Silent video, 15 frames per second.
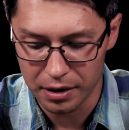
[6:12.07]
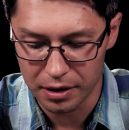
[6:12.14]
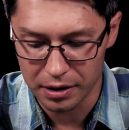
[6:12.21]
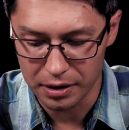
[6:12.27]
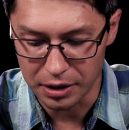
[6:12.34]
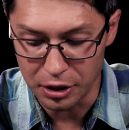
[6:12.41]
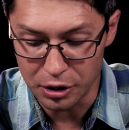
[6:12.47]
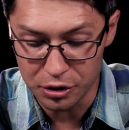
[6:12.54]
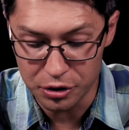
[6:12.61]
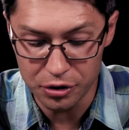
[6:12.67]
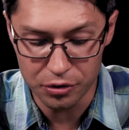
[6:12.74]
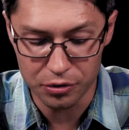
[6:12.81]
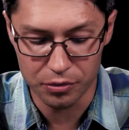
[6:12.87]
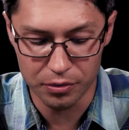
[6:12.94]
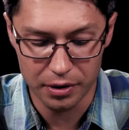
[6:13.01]
he
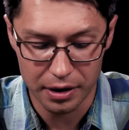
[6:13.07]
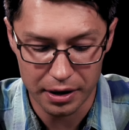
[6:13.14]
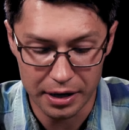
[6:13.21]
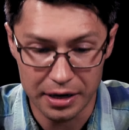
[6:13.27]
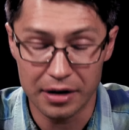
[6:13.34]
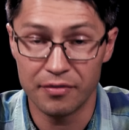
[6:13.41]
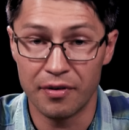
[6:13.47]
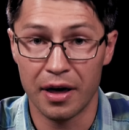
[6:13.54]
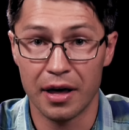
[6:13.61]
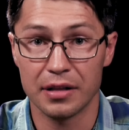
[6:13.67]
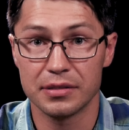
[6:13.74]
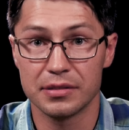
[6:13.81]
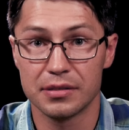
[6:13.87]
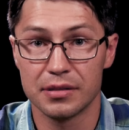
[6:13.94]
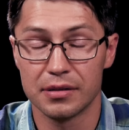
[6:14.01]
knew in
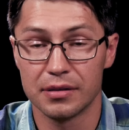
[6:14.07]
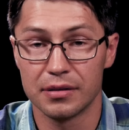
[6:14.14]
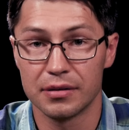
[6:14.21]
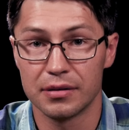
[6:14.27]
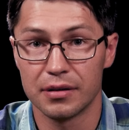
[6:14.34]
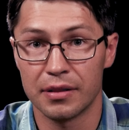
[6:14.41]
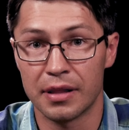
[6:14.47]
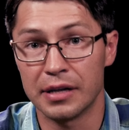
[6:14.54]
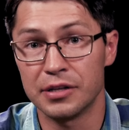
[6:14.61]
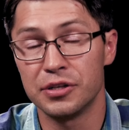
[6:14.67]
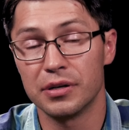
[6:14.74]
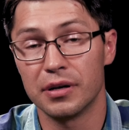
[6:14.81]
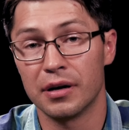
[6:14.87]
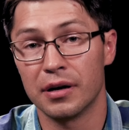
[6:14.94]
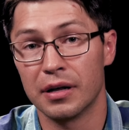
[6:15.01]
advance
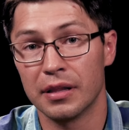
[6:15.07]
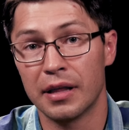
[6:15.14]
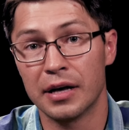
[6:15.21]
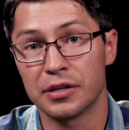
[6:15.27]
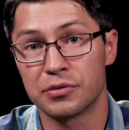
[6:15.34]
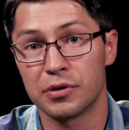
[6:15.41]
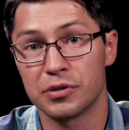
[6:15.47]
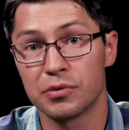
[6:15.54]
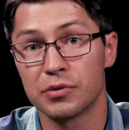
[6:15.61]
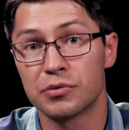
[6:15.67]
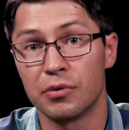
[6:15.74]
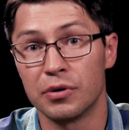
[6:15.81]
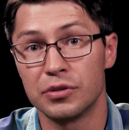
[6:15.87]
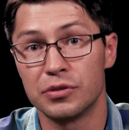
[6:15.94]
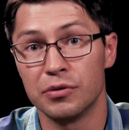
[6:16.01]
that Lazarus was
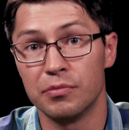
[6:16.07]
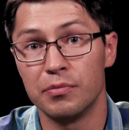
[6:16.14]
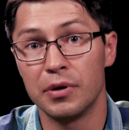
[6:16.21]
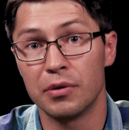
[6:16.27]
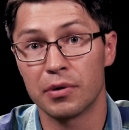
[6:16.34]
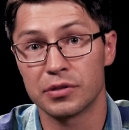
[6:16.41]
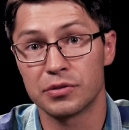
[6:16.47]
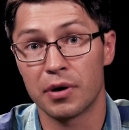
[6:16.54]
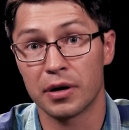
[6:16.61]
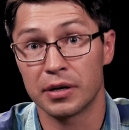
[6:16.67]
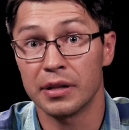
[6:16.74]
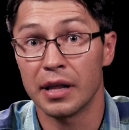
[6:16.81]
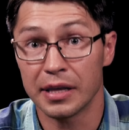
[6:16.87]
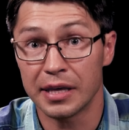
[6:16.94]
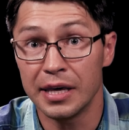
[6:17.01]
going to be
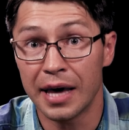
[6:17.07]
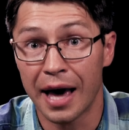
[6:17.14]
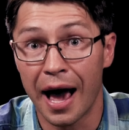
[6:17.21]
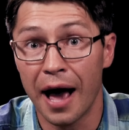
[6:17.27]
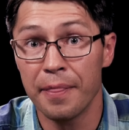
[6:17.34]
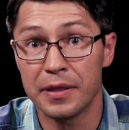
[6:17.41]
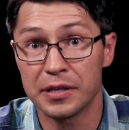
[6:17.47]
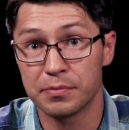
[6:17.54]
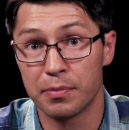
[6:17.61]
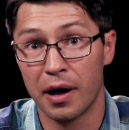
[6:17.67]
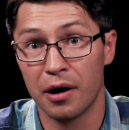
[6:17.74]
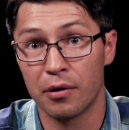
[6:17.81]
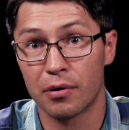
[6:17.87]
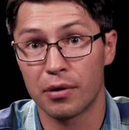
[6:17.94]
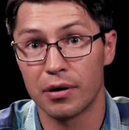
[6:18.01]
resurrected, that he had this
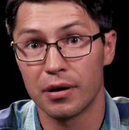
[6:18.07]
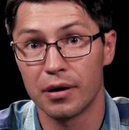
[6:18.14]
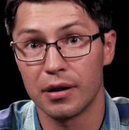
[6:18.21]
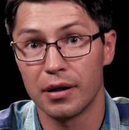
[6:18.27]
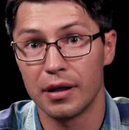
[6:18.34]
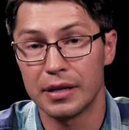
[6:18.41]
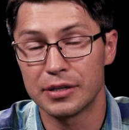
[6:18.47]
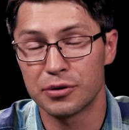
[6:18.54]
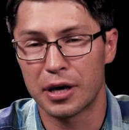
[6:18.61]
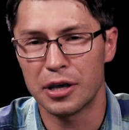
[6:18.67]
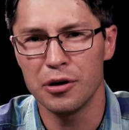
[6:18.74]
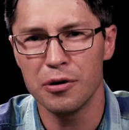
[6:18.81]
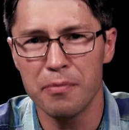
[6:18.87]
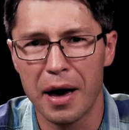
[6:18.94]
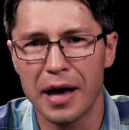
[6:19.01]
power. So can
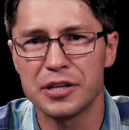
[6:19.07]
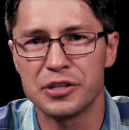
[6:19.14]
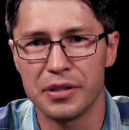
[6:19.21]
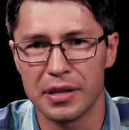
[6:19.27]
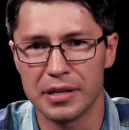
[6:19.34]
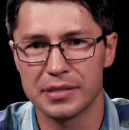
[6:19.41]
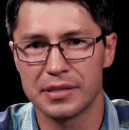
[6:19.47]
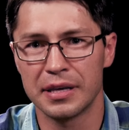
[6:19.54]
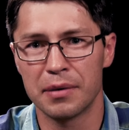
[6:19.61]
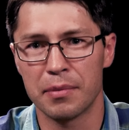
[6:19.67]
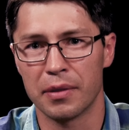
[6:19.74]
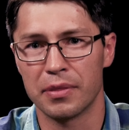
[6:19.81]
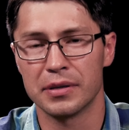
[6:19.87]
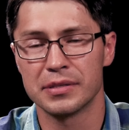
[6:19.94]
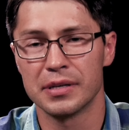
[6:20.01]
you imagine this? Think
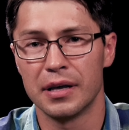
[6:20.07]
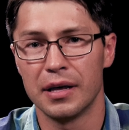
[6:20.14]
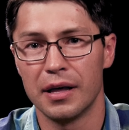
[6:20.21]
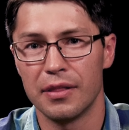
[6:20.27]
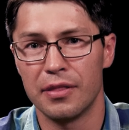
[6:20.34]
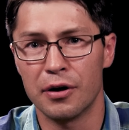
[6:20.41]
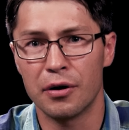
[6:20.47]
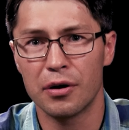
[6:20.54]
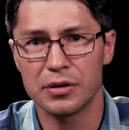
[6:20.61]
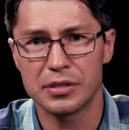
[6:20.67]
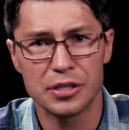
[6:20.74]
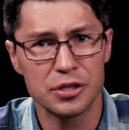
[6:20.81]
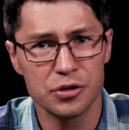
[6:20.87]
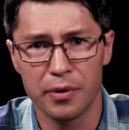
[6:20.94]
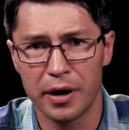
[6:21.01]
about this. There are
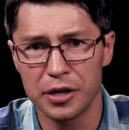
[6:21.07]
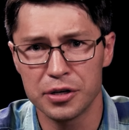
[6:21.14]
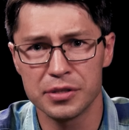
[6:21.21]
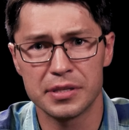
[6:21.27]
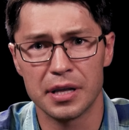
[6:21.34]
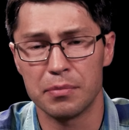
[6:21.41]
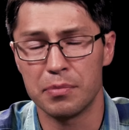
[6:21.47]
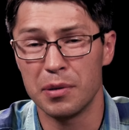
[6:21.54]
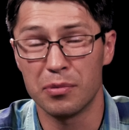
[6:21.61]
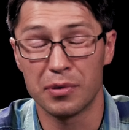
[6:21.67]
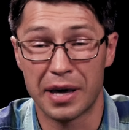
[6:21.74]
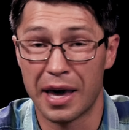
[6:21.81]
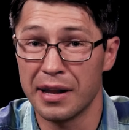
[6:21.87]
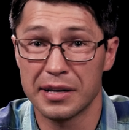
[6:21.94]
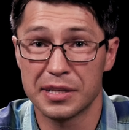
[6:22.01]
situations that people
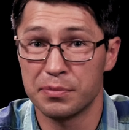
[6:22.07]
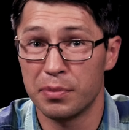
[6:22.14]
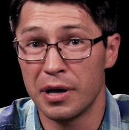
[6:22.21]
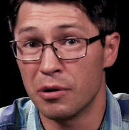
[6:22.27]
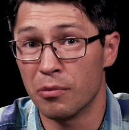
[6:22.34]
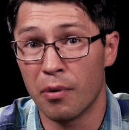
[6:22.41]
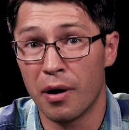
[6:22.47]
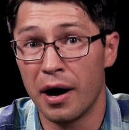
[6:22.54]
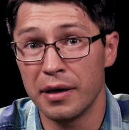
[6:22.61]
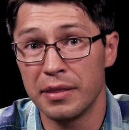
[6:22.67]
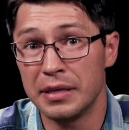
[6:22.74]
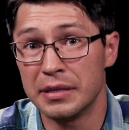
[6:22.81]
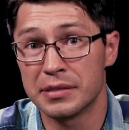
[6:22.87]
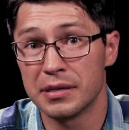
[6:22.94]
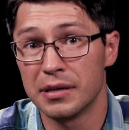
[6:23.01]
can't explain why
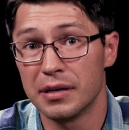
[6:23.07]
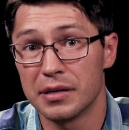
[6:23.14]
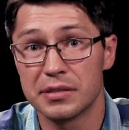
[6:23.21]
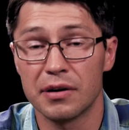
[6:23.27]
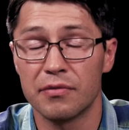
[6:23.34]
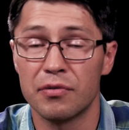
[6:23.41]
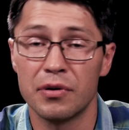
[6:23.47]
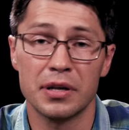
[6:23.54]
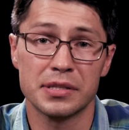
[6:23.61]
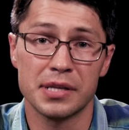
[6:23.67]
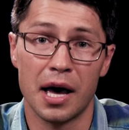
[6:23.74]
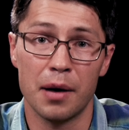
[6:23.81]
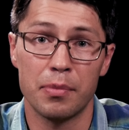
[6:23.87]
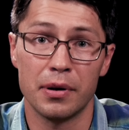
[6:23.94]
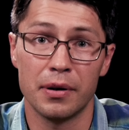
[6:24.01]
these sufferings
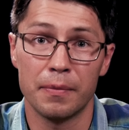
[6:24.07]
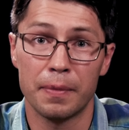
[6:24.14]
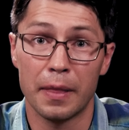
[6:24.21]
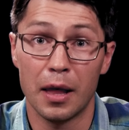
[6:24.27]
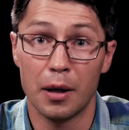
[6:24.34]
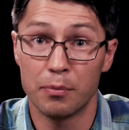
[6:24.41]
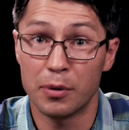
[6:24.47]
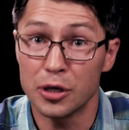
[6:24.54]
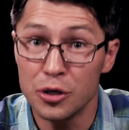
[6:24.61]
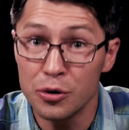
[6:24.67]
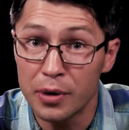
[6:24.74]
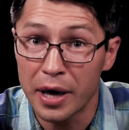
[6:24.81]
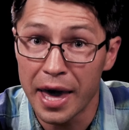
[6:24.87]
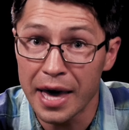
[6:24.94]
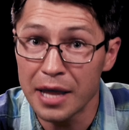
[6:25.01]
happen, but you
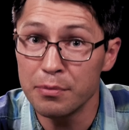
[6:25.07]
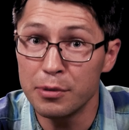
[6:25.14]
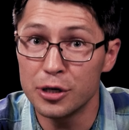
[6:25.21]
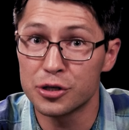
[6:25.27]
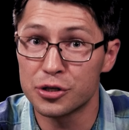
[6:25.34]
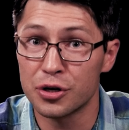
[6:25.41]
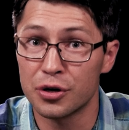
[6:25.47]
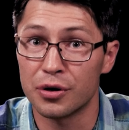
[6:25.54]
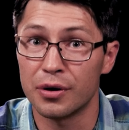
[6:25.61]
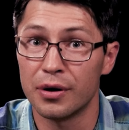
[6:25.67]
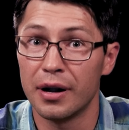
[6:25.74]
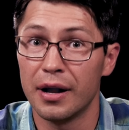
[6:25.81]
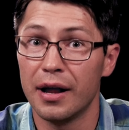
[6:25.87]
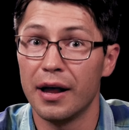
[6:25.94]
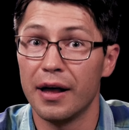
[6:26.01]
can be sure
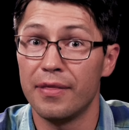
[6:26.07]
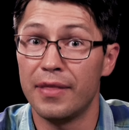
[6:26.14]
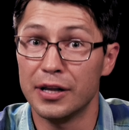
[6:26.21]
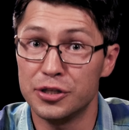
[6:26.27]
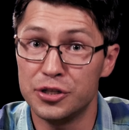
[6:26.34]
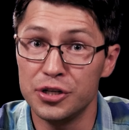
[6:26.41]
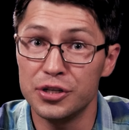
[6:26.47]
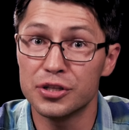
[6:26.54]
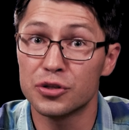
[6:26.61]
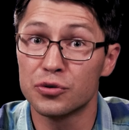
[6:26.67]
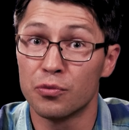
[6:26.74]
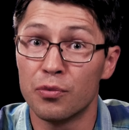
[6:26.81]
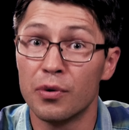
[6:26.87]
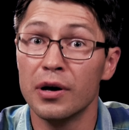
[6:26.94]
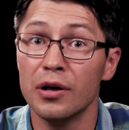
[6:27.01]
that Jesus
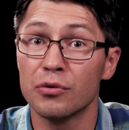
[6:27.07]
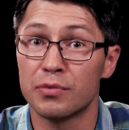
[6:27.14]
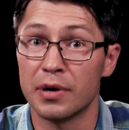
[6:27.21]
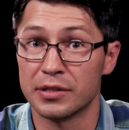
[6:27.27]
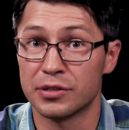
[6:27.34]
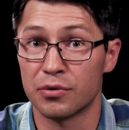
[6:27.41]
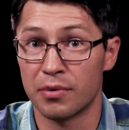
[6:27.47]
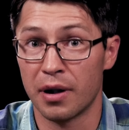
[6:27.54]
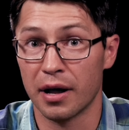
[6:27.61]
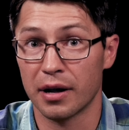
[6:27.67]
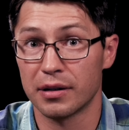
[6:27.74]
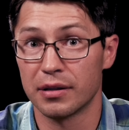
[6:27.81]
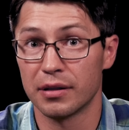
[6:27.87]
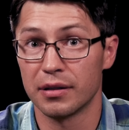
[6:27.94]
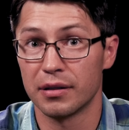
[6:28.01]
will
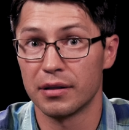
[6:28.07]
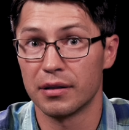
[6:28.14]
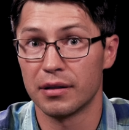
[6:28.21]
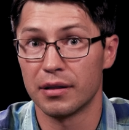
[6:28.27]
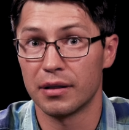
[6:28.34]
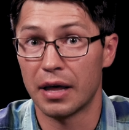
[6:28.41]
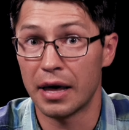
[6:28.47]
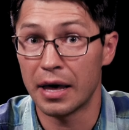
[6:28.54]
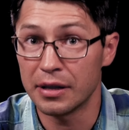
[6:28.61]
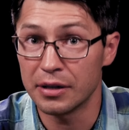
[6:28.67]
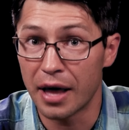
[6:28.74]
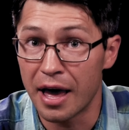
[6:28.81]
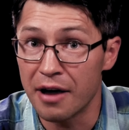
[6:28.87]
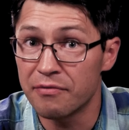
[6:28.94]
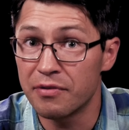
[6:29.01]
resurrect
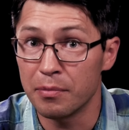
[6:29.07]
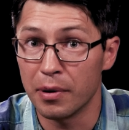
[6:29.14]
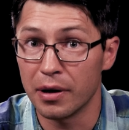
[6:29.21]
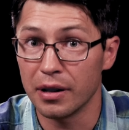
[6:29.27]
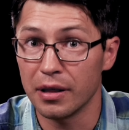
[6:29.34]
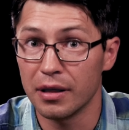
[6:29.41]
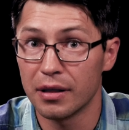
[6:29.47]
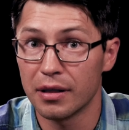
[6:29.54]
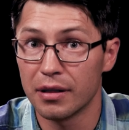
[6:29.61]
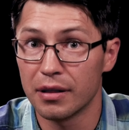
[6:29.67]
everybody.